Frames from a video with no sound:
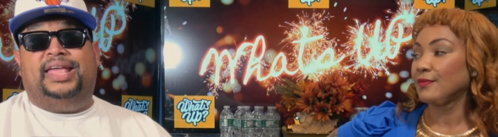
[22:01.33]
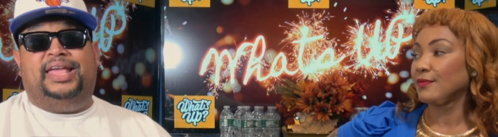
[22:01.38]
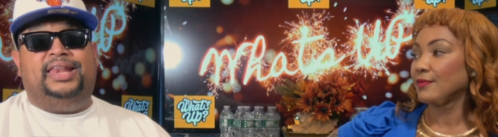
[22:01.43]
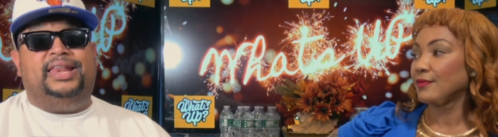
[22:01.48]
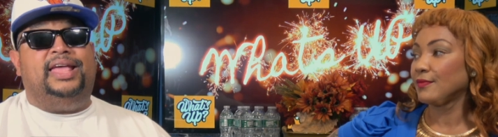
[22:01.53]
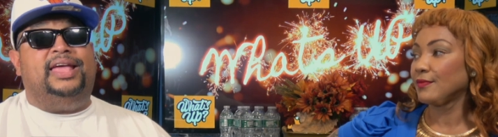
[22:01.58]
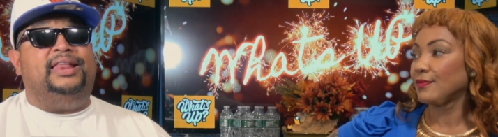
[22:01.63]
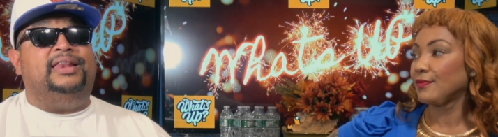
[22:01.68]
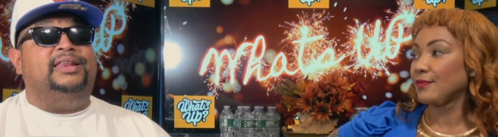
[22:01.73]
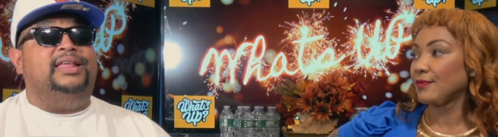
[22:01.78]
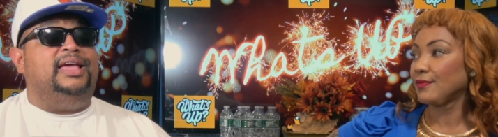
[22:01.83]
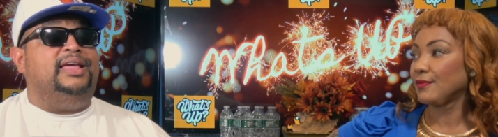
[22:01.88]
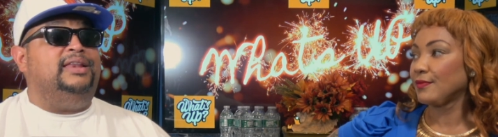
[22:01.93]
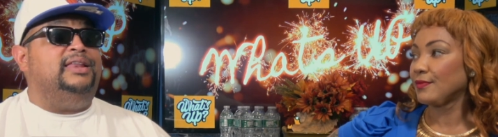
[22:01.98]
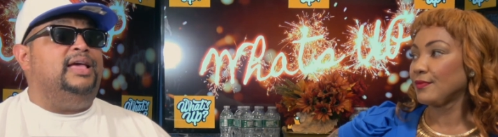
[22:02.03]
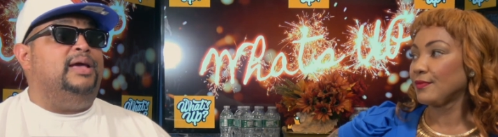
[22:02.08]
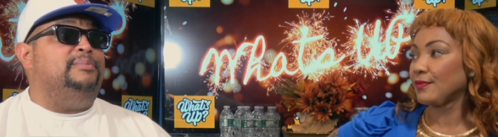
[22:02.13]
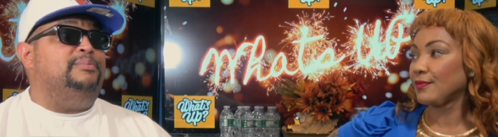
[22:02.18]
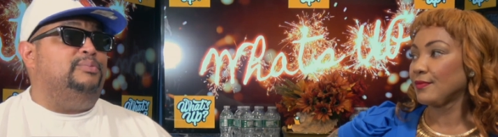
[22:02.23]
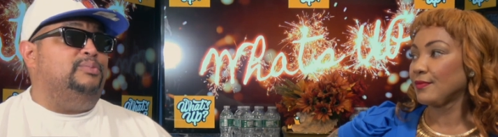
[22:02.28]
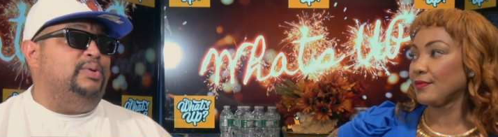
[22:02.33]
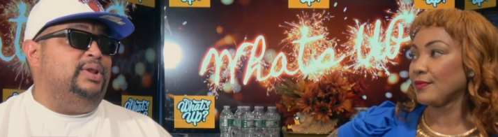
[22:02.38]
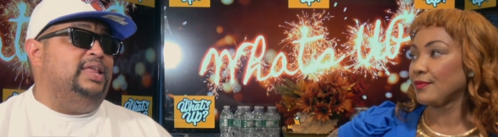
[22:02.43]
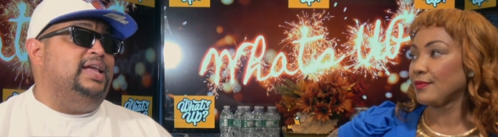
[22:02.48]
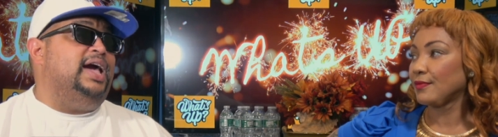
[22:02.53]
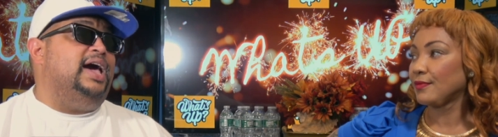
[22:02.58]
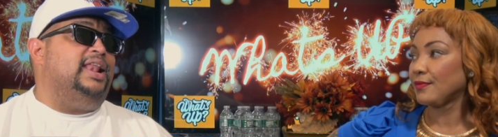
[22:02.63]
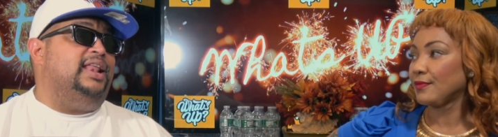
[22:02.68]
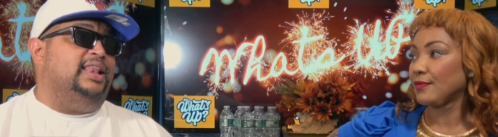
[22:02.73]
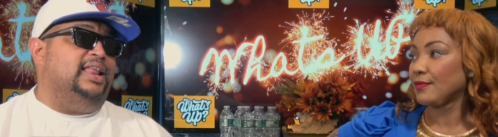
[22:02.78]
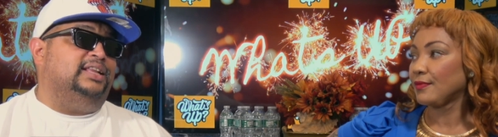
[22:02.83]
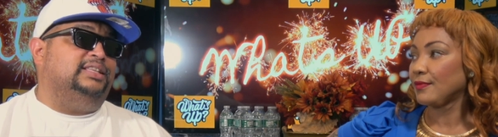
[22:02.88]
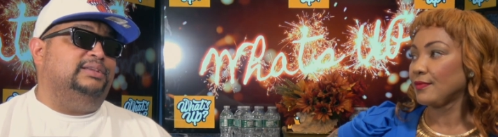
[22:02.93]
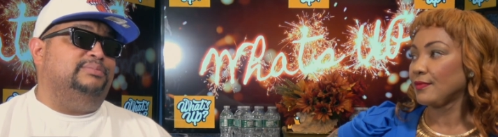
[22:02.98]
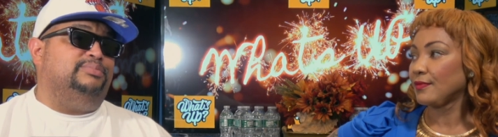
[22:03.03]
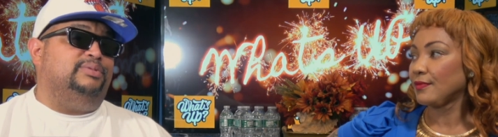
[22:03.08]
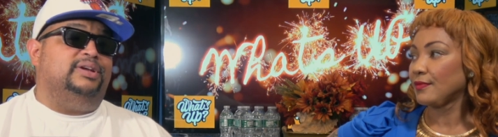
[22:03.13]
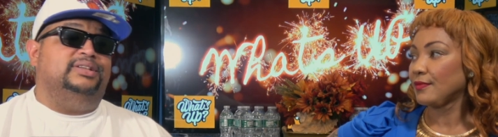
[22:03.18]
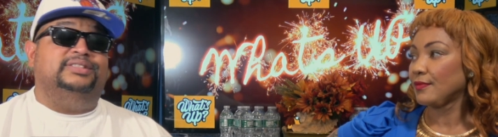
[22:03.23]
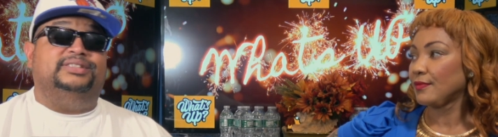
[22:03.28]
Speaker 1: and and and, and when he got
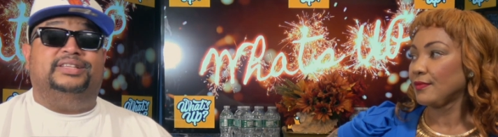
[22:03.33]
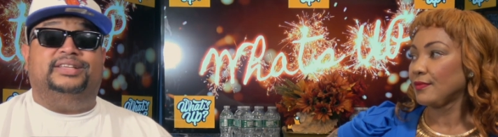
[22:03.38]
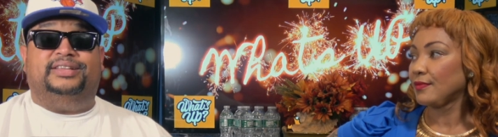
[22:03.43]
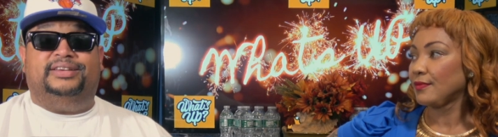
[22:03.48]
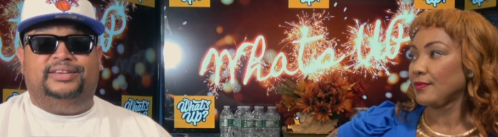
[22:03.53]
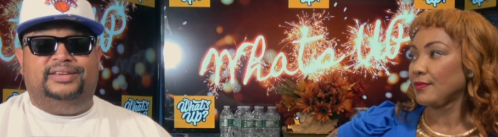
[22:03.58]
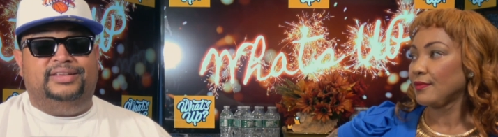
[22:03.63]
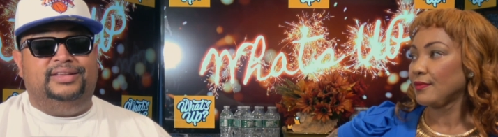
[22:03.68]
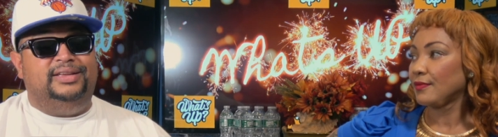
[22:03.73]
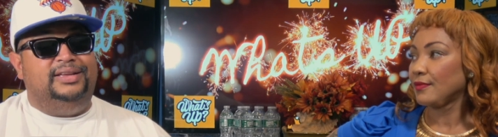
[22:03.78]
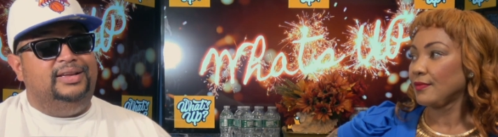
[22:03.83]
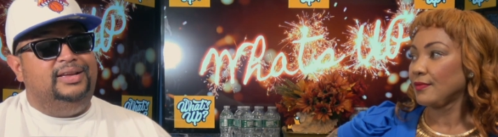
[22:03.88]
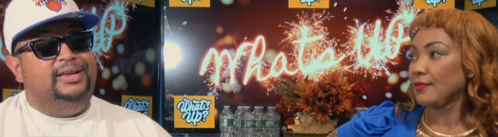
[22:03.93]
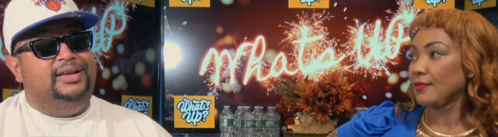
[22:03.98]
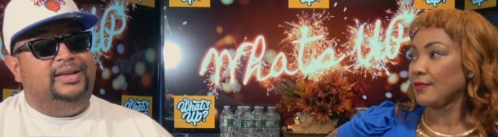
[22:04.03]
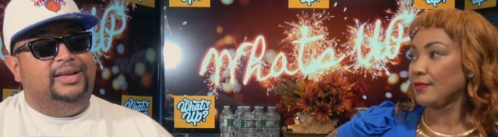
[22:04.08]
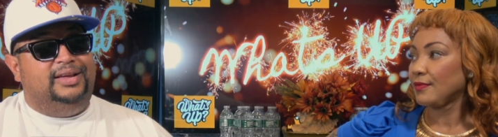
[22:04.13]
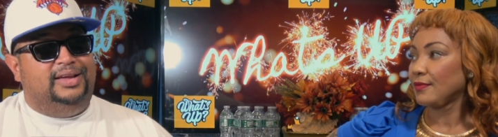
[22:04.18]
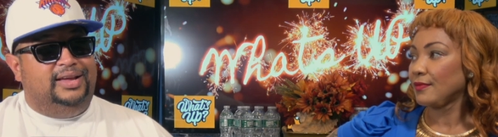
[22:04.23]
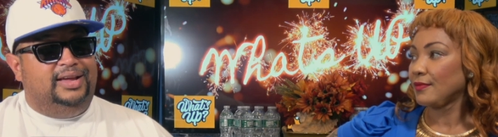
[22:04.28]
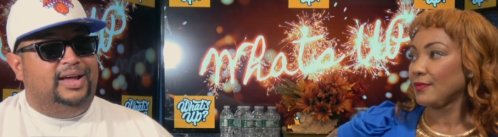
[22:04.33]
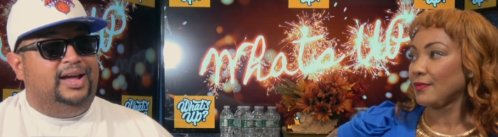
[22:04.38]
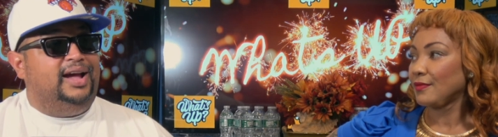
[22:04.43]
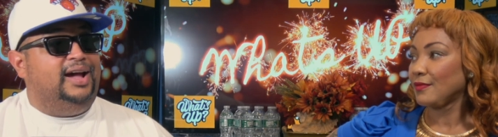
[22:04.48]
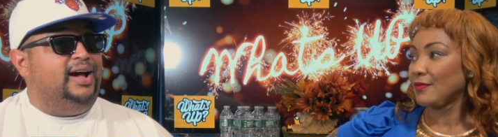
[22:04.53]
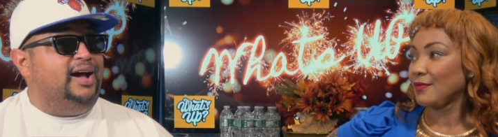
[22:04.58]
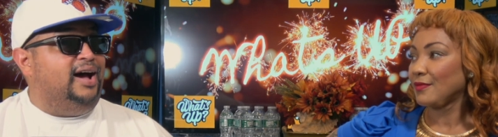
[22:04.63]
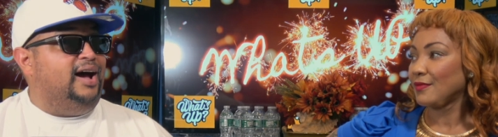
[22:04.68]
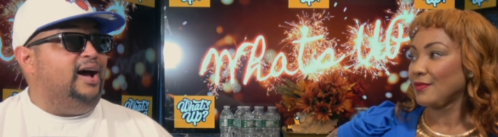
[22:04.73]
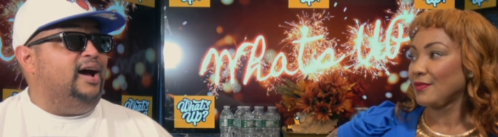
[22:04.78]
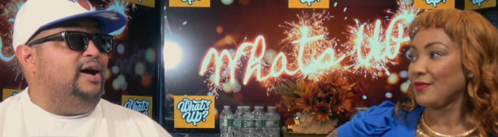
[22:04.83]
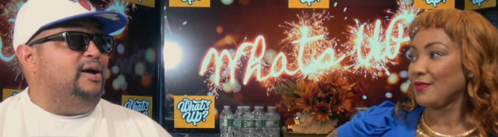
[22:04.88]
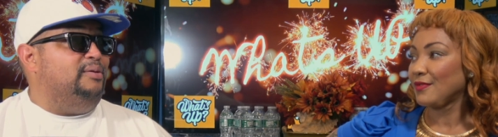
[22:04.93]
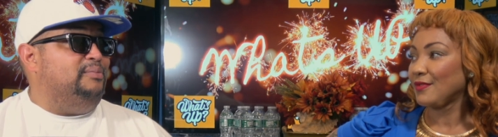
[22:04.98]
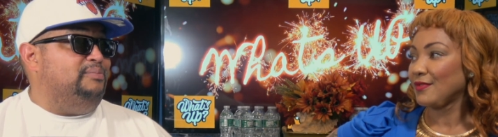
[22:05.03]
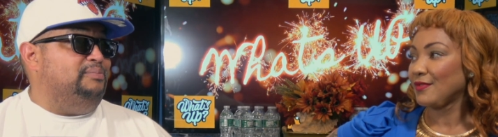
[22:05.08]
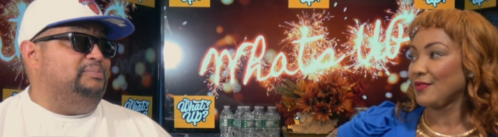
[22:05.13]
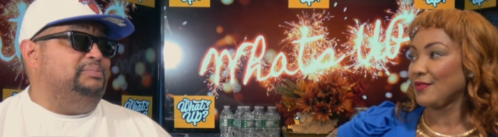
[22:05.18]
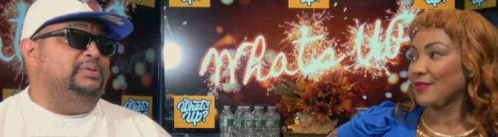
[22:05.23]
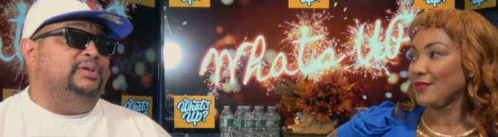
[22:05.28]
elected president,
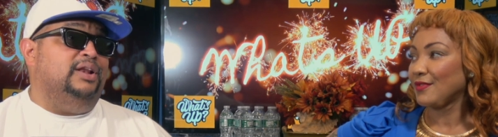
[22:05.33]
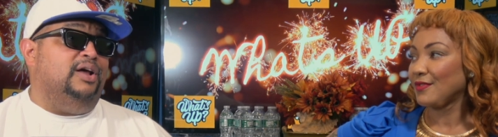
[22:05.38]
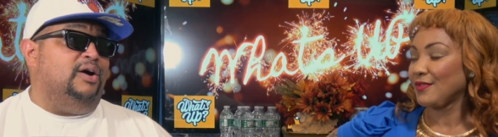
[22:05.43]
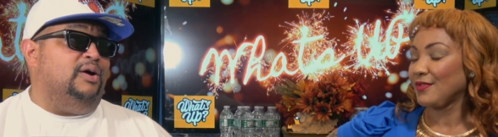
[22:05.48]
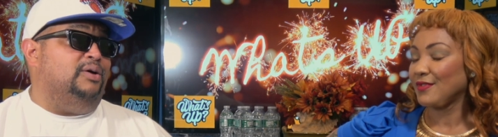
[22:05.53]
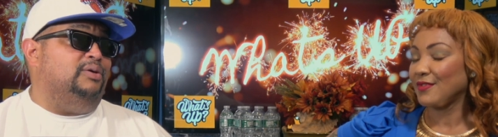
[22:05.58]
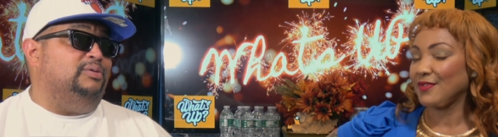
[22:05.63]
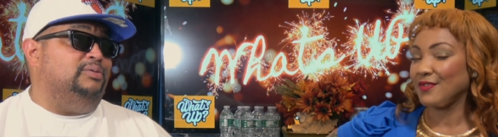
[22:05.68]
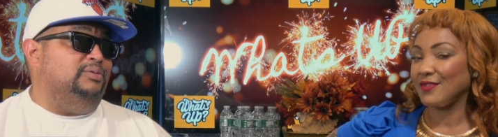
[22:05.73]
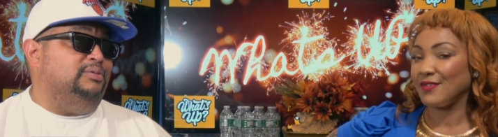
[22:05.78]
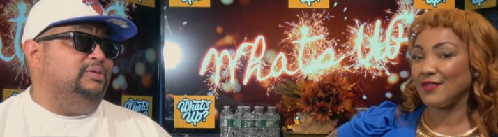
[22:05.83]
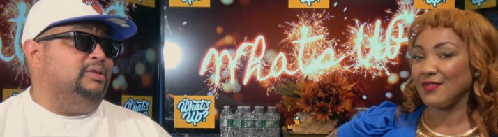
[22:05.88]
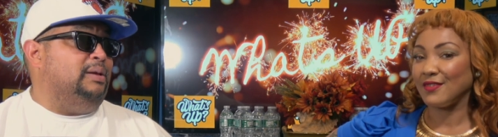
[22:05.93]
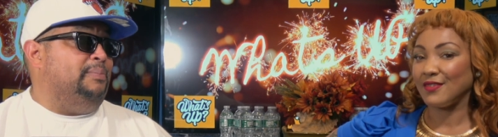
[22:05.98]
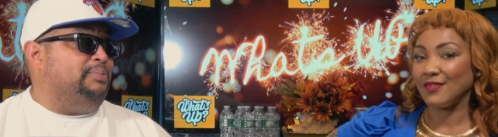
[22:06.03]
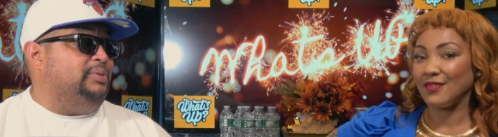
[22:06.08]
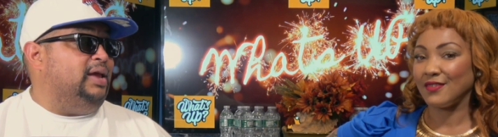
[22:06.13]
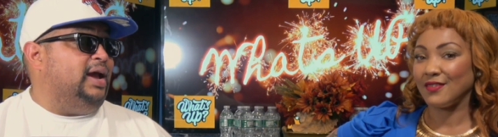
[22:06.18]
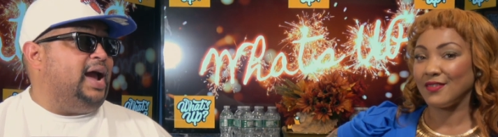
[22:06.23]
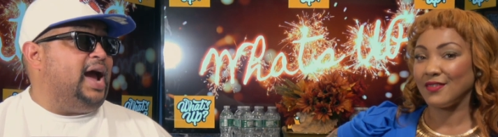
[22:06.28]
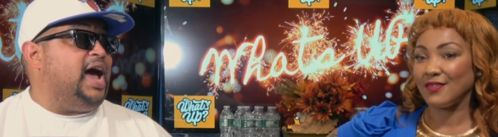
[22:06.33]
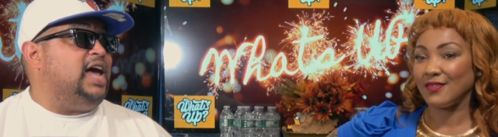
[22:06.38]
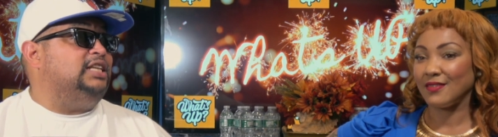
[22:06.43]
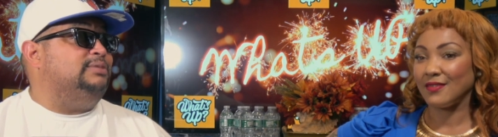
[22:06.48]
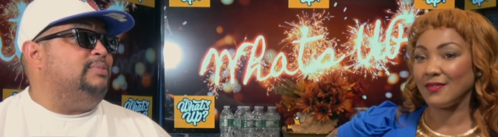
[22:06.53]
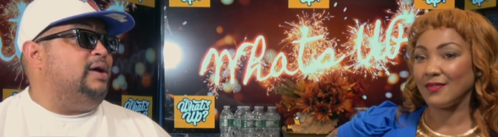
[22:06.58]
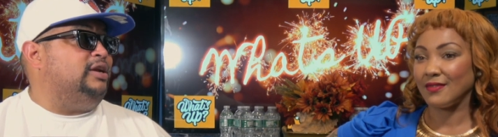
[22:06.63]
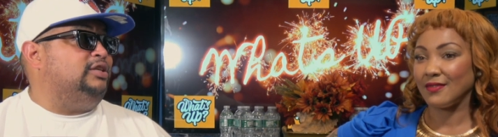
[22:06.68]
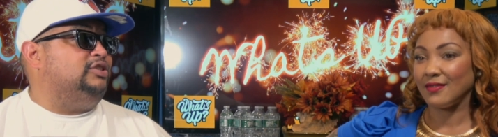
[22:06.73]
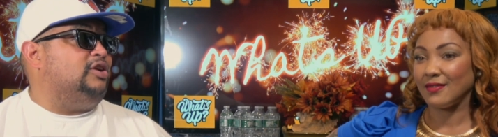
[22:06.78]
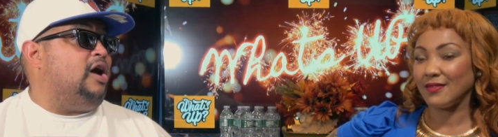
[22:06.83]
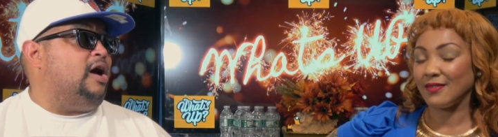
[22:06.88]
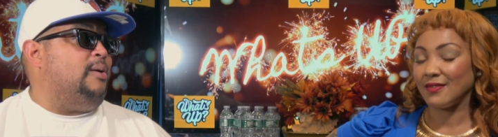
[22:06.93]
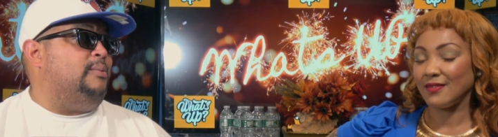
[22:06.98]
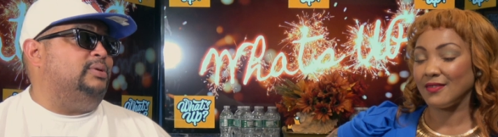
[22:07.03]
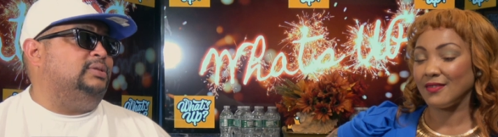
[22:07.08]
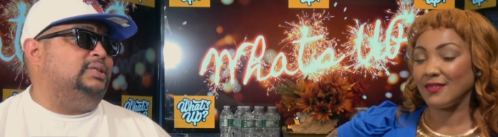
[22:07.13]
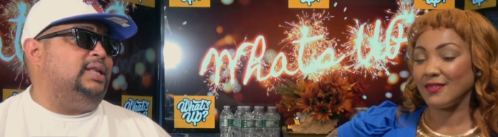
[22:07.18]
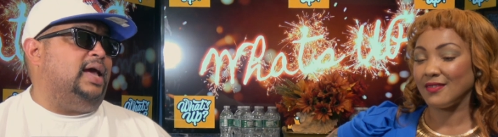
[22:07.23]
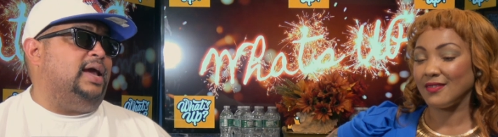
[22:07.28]
uh, you know, the, the guys in my
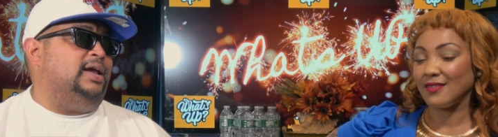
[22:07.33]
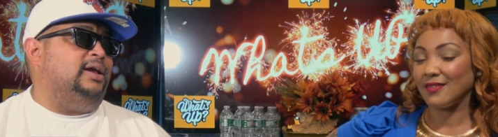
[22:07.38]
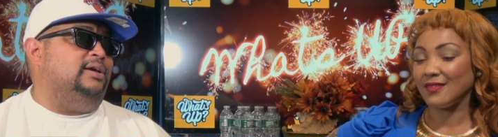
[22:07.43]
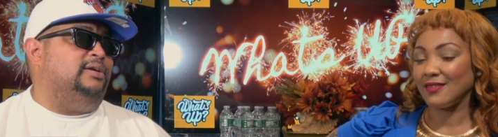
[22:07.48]
job was like,